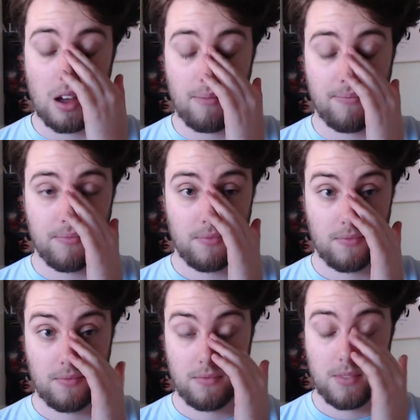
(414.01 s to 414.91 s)
Um,
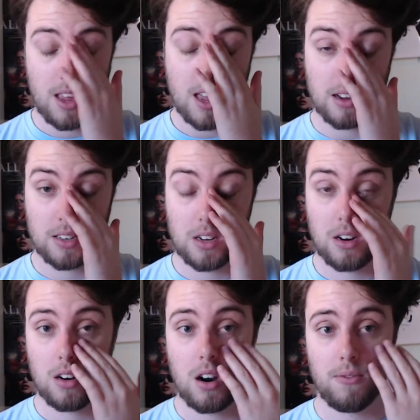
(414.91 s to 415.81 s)
yeah,
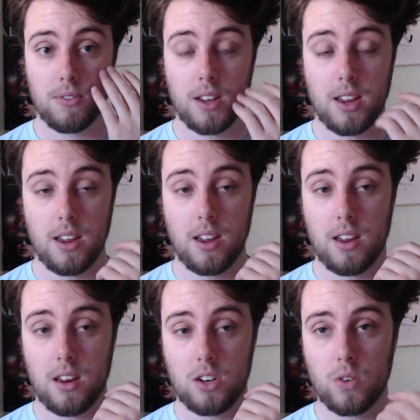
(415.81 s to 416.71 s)
so
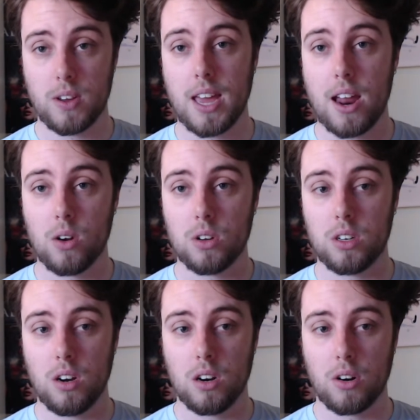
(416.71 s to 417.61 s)
hopefully doing that
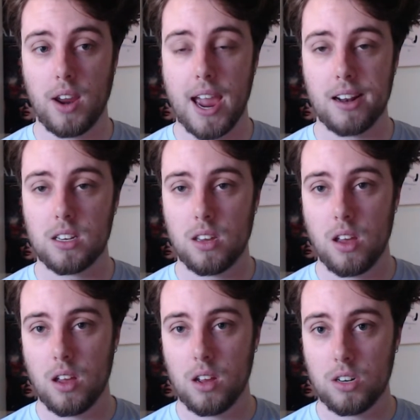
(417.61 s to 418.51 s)
also creates
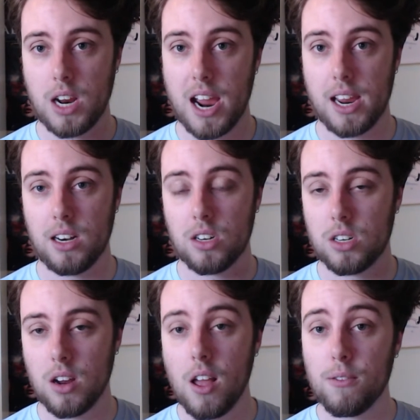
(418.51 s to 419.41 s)

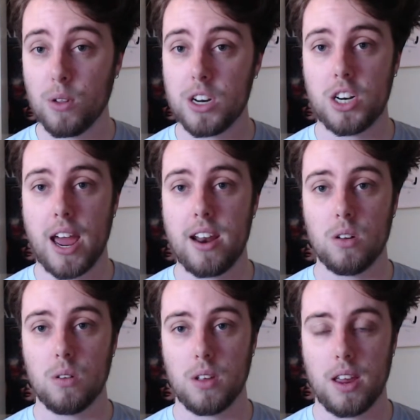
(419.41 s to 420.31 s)
change for the
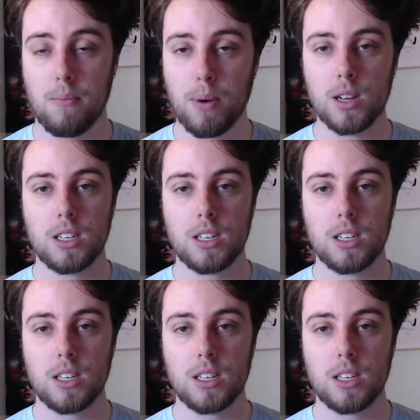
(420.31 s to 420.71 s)
channel in a